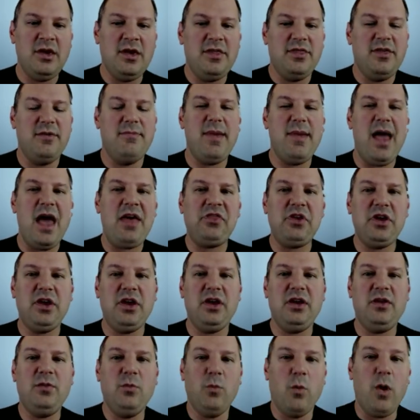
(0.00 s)

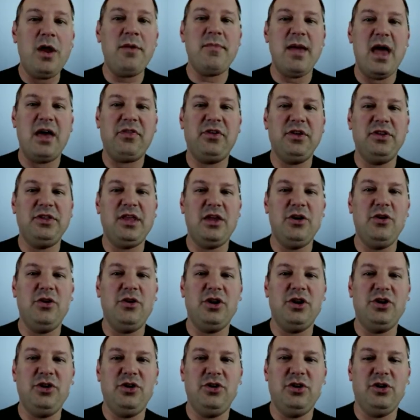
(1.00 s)
One method that you
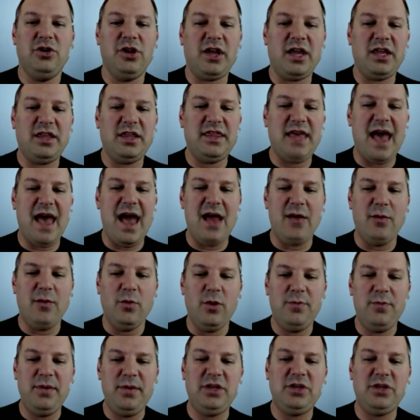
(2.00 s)
could do to look at that
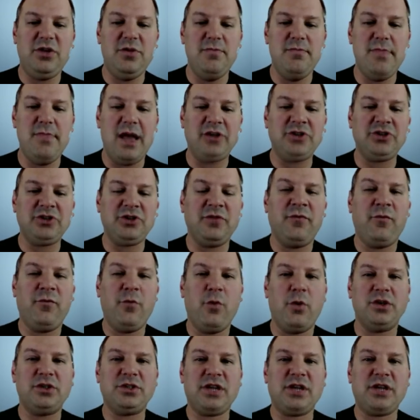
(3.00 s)
would be to measure
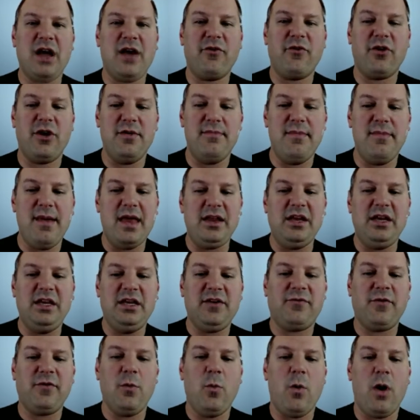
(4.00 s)
forest cover in many
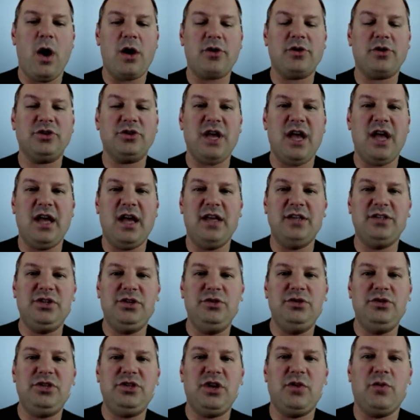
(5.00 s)
different watersheds
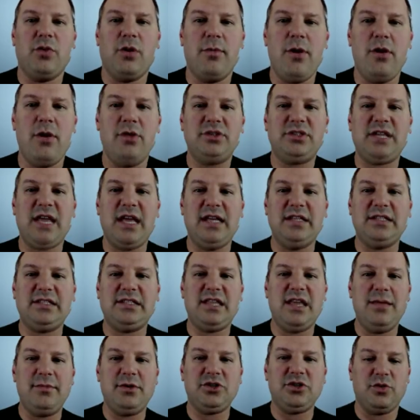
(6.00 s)
using remote sensed
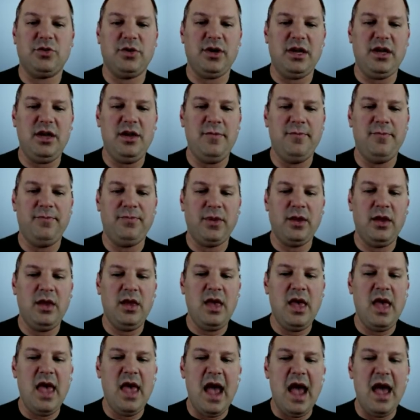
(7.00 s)
imagery,
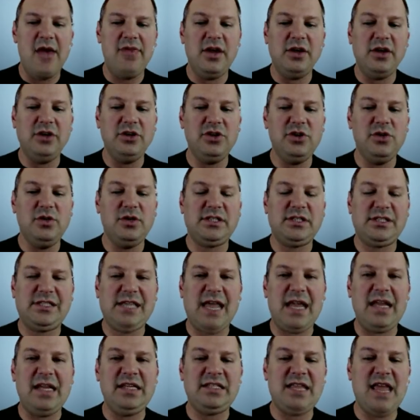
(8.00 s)
and then do a
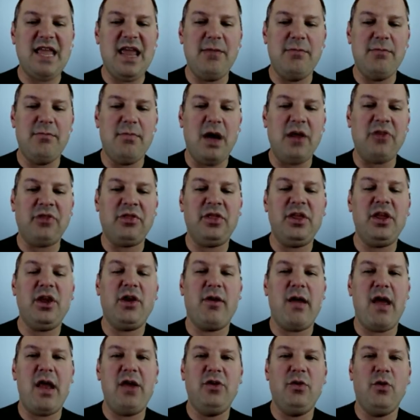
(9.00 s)
steady state monthly
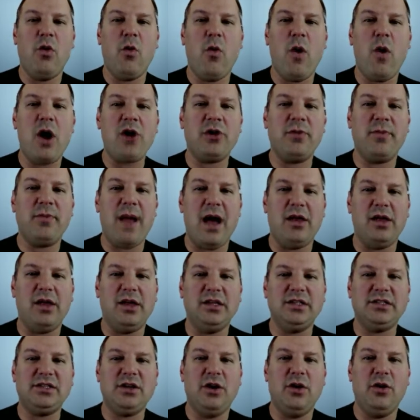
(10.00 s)
or annual water
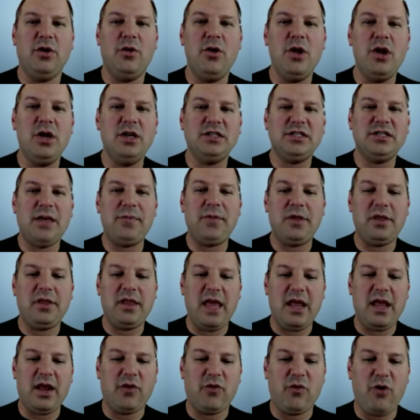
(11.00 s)
balance. So something
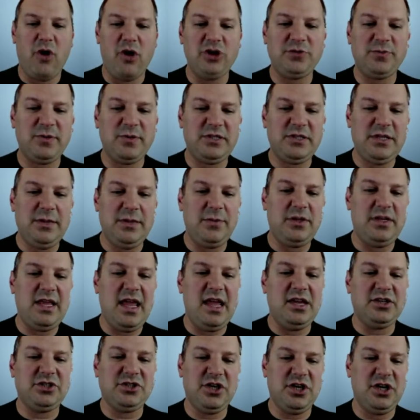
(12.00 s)
like gross
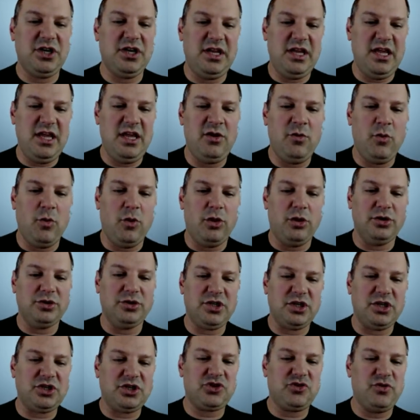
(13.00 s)
precipitation
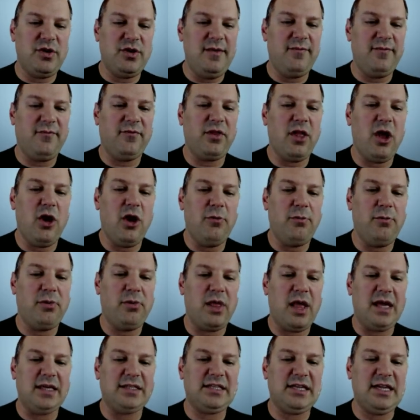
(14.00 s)
equals stream flow
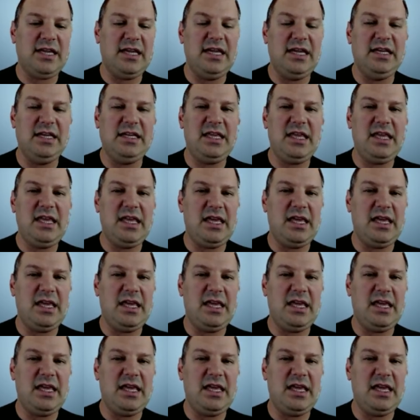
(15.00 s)
plus ET.